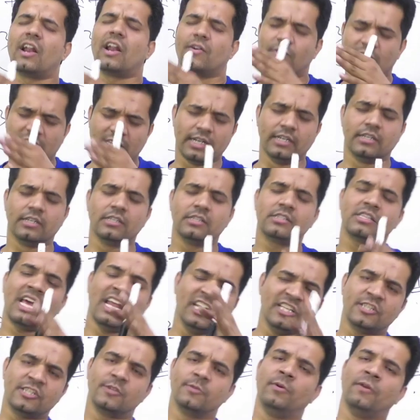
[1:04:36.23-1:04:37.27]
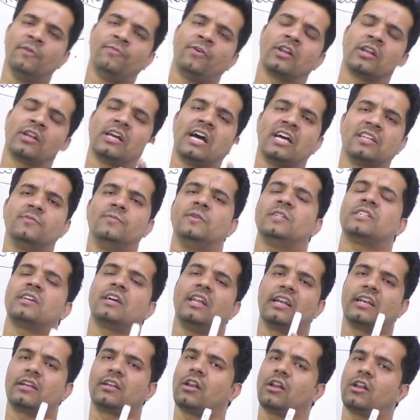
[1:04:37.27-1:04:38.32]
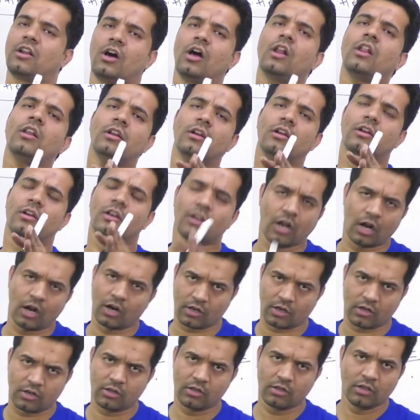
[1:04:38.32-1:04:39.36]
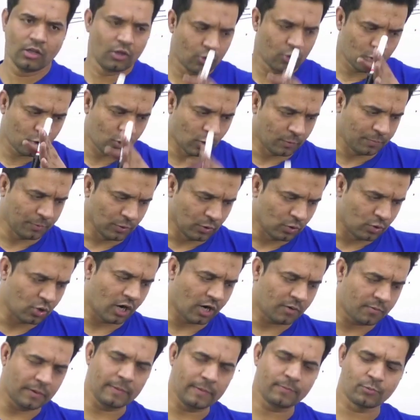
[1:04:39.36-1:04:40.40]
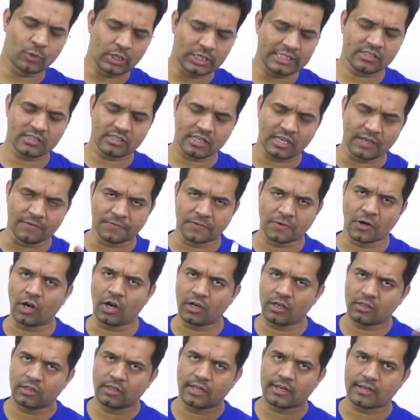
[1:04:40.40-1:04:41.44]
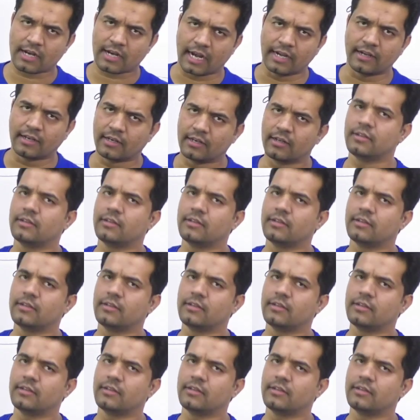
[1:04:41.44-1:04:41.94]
and whether it is eligible for garbage collector or not. Hope you got my points. If not, that write